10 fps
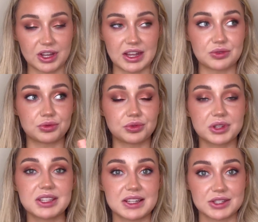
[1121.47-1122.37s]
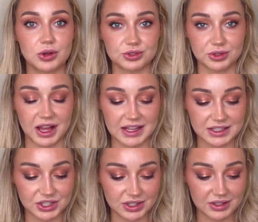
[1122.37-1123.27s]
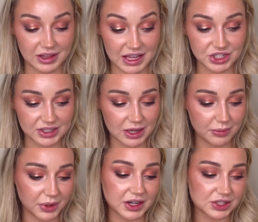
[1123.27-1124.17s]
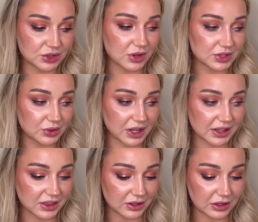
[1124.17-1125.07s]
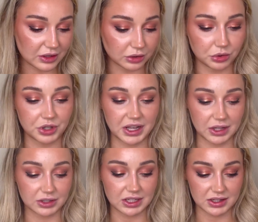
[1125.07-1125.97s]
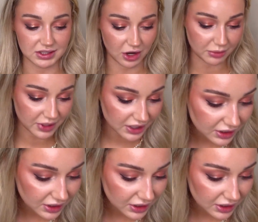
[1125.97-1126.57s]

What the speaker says: It really does hold your lashes up, but I do also like the L'Oreal Telescopic.